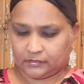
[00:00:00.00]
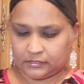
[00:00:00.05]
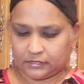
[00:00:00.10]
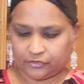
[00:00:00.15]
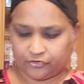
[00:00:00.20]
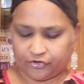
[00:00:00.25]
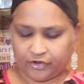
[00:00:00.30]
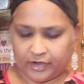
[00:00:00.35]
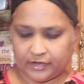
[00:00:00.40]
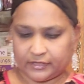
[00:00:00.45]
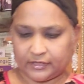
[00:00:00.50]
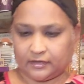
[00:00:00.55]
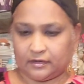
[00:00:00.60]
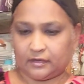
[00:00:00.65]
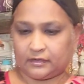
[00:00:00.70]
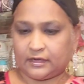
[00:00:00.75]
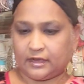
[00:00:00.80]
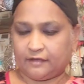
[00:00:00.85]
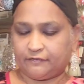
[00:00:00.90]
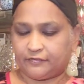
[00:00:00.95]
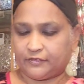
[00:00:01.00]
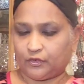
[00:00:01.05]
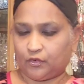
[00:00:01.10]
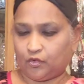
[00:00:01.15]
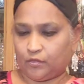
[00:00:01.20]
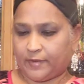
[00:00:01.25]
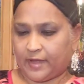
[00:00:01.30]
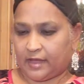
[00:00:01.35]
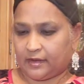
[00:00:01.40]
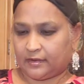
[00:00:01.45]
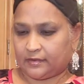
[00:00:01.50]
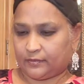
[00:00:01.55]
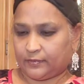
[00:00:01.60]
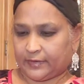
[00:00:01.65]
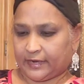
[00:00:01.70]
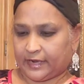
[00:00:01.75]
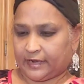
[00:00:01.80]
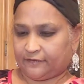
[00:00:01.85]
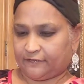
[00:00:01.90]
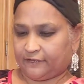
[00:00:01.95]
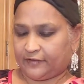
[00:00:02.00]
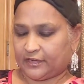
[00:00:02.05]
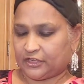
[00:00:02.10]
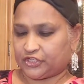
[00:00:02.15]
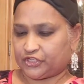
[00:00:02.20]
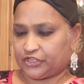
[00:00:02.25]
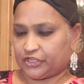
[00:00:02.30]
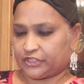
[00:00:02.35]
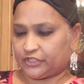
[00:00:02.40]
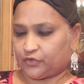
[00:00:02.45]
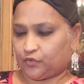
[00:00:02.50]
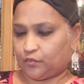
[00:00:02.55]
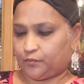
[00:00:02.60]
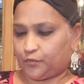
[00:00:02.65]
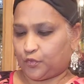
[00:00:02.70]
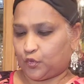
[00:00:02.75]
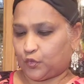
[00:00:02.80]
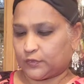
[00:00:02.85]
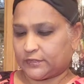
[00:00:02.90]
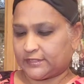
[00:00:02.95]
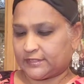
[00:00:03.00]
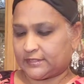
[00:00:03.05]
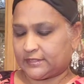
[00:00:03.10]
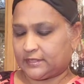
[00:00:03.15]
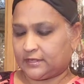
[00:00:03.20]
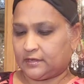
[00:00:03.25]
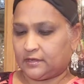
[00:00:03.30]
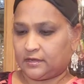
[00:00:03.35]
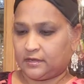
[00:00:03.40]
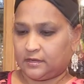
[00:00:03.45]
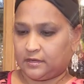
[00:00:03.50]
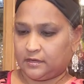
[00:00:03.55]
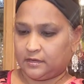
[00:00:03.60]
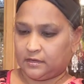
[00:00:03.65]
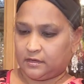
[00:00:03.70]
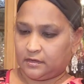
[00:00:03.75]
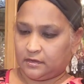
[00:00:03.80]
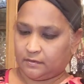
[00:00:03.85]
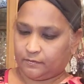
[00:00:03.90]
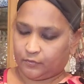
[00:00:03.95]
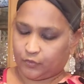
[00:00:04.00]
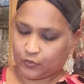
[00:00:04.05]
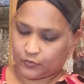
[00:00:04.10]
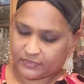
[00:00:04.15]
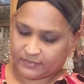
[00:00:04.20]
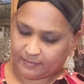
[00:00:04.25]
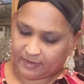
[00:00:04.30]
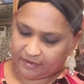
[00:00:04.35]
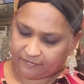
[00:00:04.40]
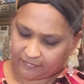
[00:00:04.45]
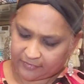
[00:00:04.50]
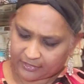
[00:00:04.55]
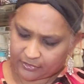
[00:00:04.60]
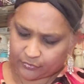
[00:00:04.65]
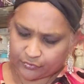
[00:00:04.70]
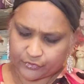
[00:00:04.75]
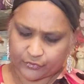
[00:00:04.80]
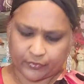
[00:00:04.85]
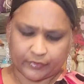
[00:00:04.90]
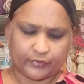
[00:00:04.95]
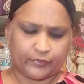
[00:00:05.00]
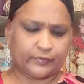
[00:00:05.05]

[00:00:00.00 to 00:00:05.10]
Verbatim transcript: I'm trying to not have to go back when I finish just go post post my video so I